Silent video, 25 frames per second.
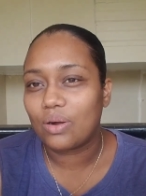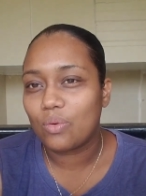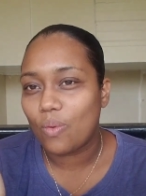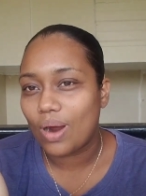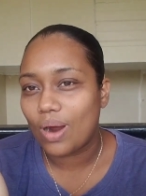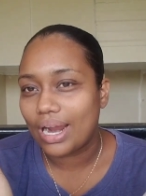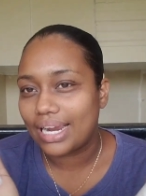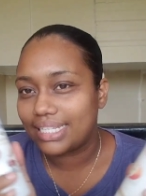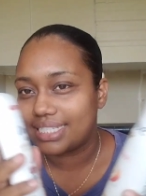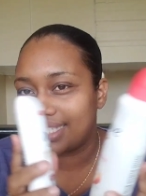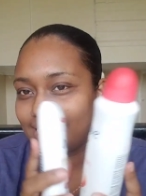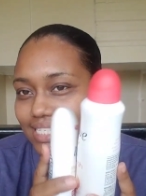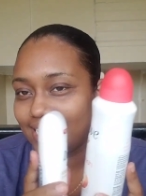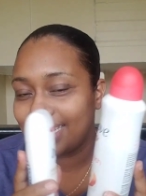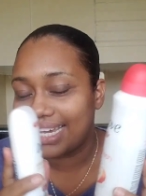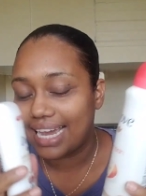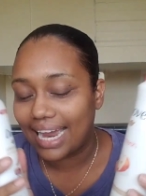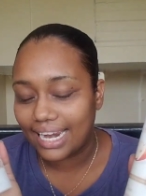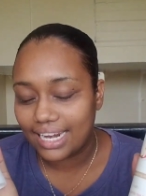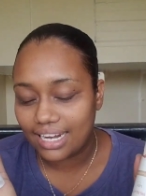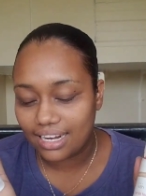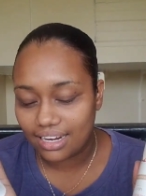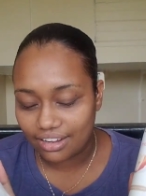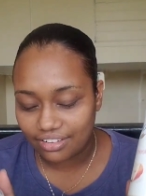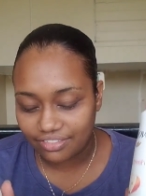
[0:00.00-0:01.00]
and white tea.
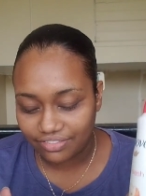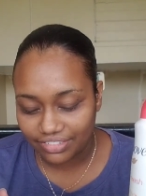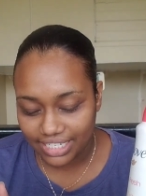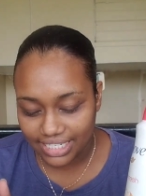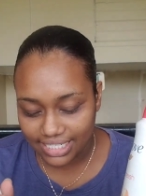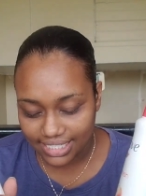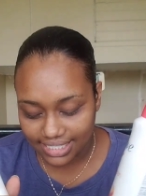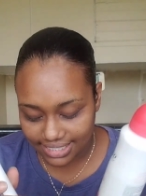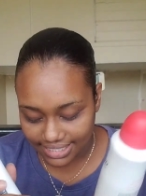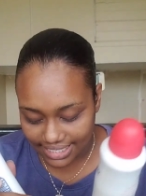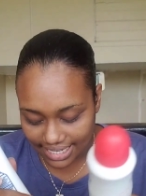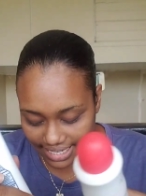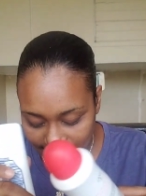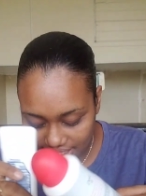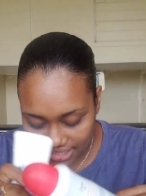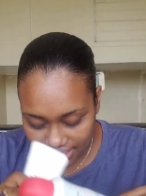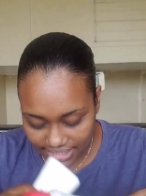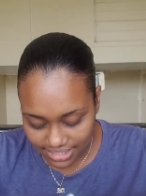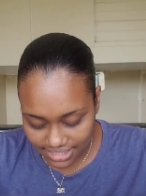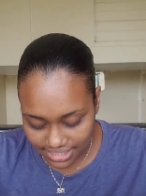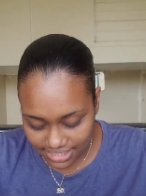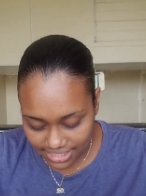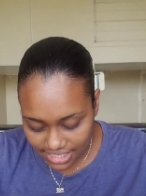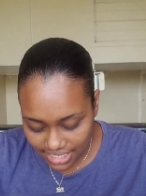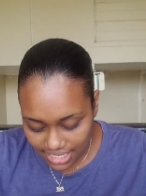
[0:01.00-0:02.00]
I love this scent.
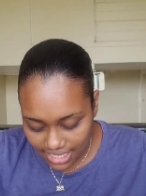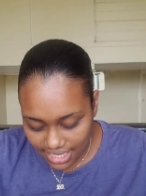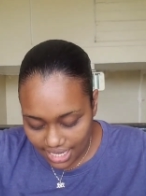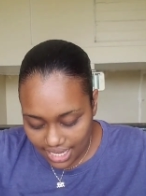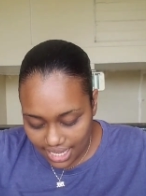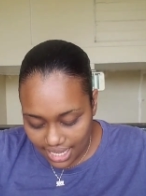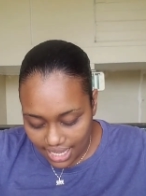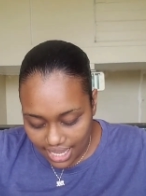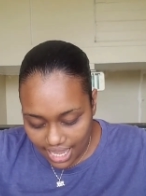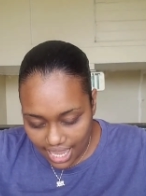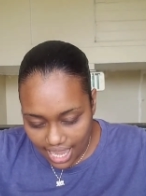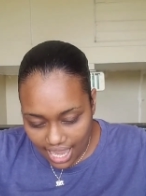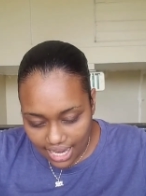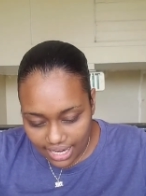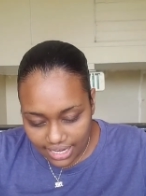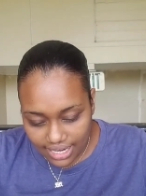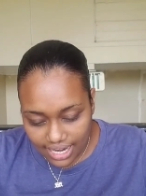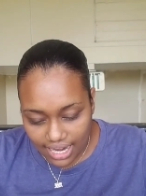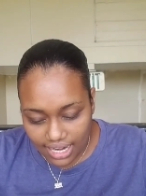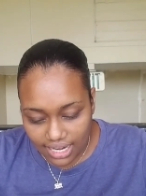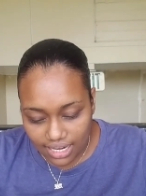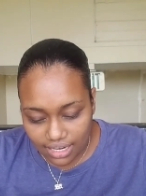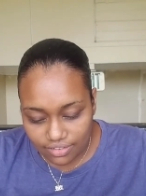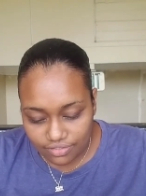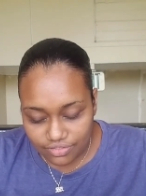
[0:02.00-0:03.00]
And
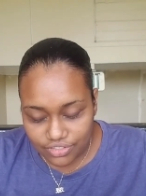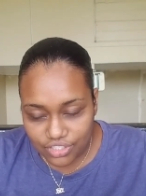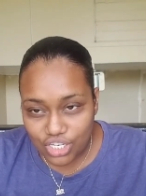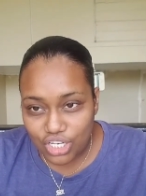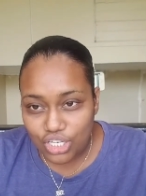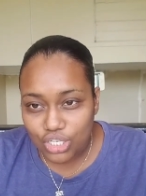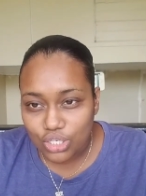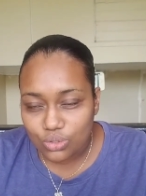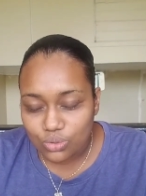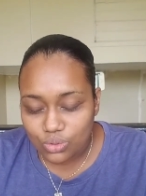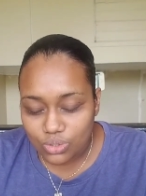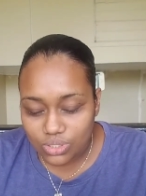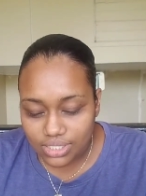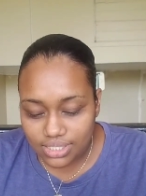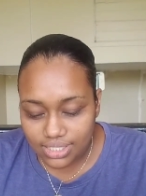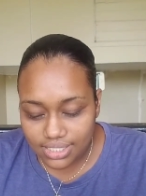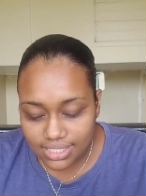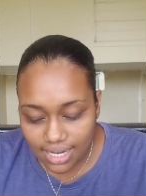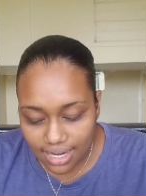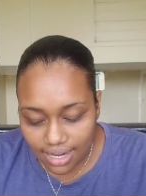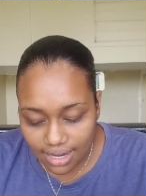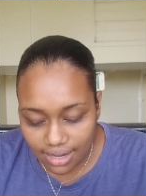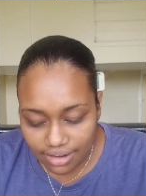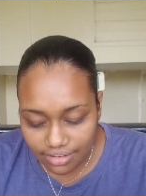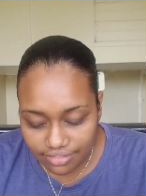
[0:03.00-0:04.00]
I love to use
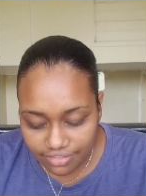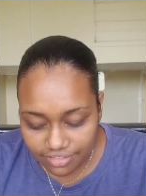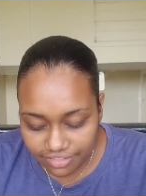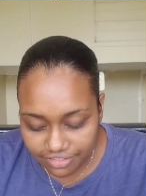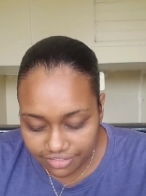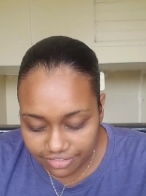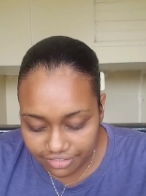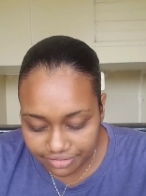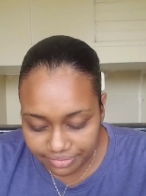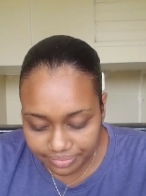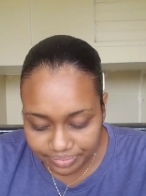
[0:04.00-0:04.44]
Dove